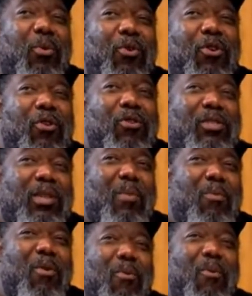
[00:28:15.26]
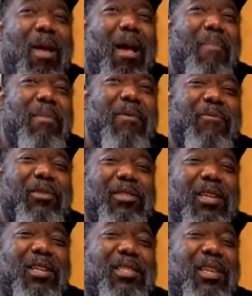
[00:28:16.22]
we're somewhere around Memphis,
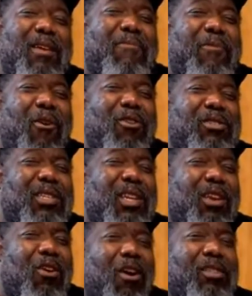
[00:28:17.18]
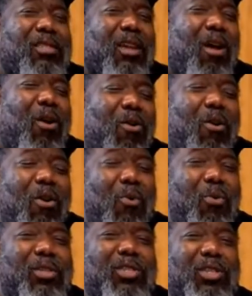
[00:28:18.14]
Tennessee, or Forest City, Arkansas
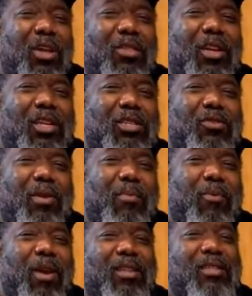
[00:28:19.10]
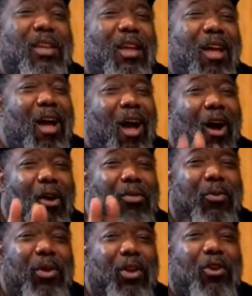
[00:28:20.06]
with Southern Extreme Wrestling. All
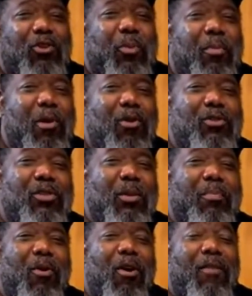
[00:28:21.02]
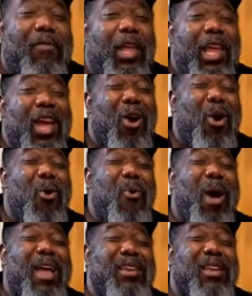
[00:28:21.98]
three of those promotions are part of the
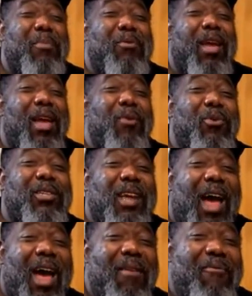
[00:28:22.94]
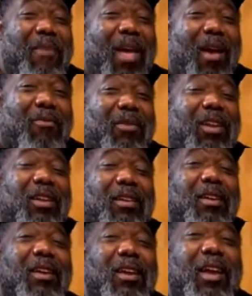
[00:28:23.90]
OIWA, which I founded
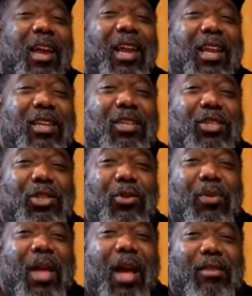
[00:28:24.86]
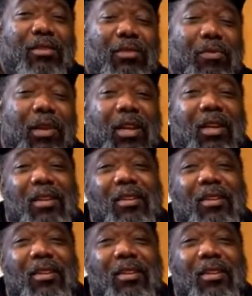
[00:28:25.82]
in 2020.